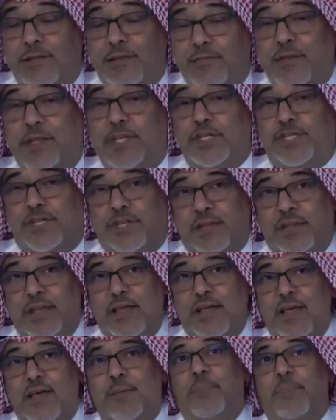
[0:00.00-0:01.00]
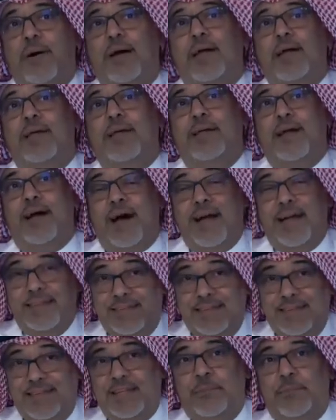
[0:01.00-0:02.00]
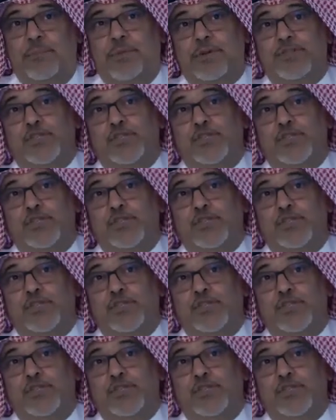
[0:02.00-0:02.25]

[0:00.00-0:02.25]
definition, by ID number.